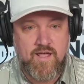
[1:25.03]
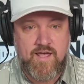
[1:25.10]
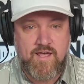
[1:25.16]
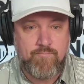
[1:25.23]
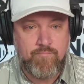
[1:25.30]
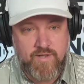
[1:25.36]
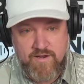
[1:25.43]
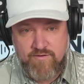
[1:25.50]

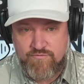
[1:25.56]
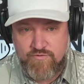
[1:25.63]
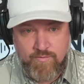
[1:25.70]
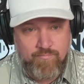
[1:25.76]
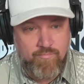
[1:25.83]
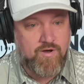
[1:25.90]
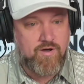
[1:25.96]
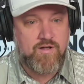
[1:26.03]
and played
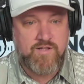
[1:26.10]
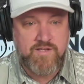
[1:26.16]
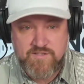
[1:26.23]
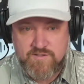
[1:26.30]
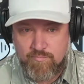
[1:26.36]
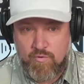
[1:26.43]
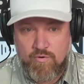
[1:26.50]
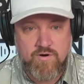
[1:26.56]
football and
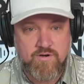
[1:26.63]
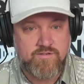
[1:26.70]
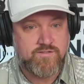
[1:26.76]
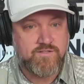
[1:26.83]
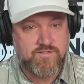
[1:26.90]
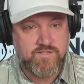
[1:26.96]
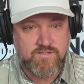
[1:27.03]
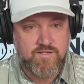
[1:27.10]
sports
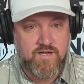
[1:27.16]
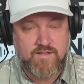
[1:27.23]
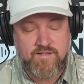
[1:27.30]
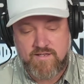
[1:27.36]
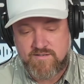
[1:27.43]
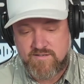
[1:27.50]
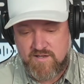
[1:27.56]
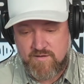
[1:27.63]
and just got
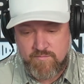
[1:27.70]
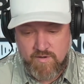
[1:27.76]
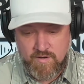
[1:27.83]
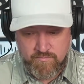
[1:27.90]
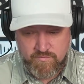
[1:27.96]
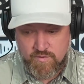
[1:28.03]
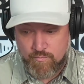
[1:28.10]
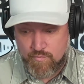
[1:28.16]
that
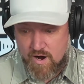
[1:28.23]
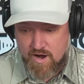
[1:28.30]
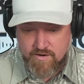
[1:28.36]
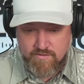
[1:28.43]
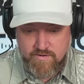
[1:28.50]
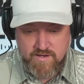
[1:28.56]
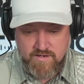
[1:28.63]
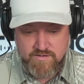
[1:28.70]
team
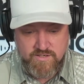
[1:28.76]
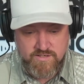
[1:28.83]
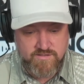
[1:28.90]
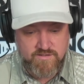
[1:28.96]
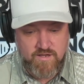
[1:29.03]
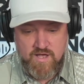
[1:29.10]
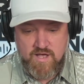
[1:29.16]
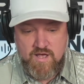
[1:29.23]
camaraderie and
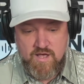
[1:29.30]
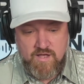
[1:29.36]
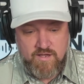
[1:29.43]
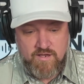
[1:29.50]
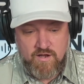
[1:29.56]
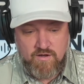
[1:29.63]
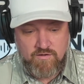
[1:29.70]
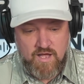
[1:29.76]
just,
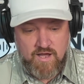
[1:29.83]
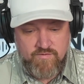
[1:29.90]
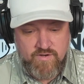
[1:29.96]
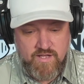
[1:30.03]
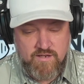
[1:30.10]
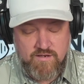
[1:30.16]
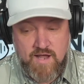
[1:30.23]
loved it.